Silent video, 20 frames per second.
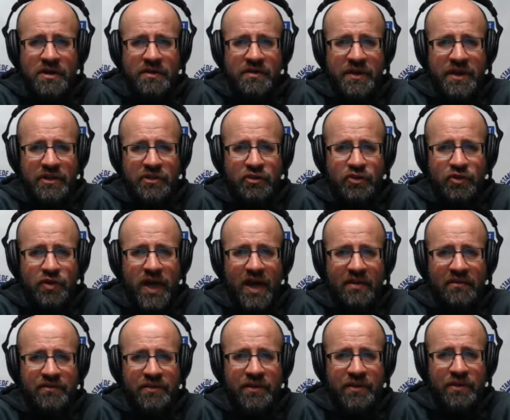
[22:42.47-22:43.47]
that you
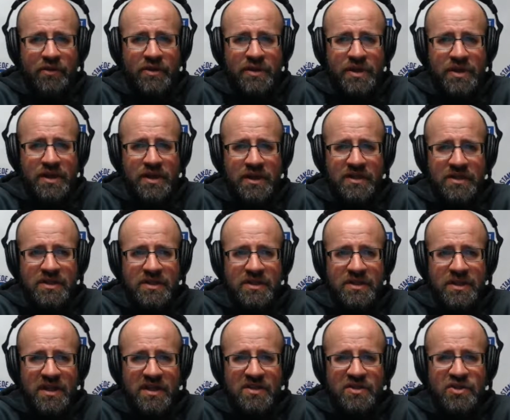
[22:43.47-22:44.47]
kind of feel
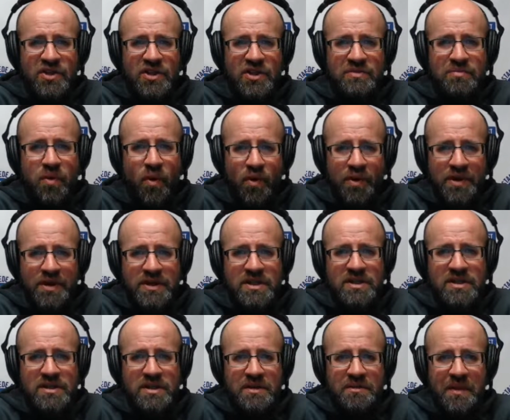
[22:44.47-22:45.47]
is just
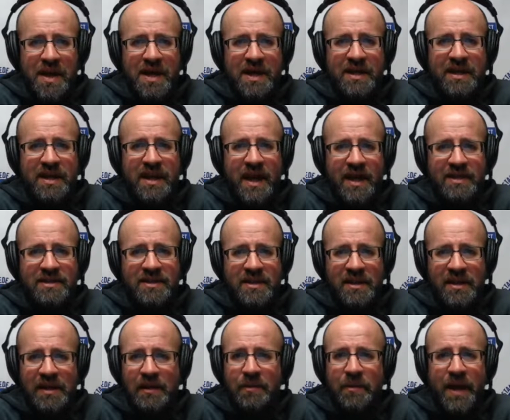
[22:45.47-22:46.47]
poised to make a
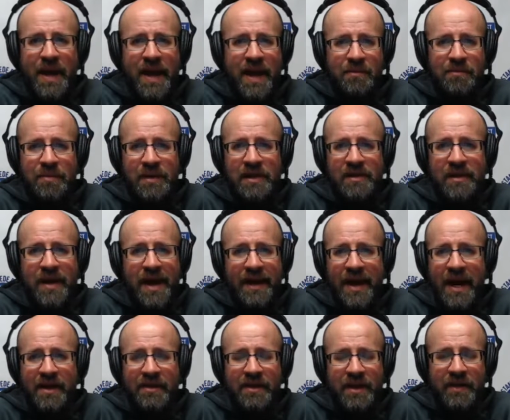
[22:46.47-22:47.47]
team and be that
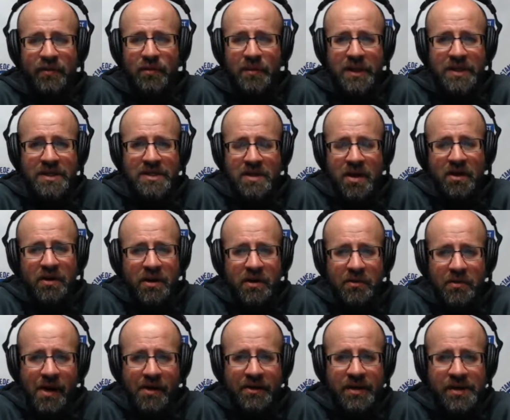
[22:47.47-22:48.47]
guy that everybody's talking
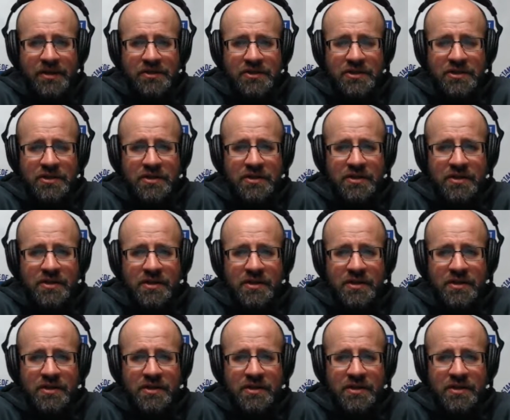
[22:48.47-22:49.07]
about next year.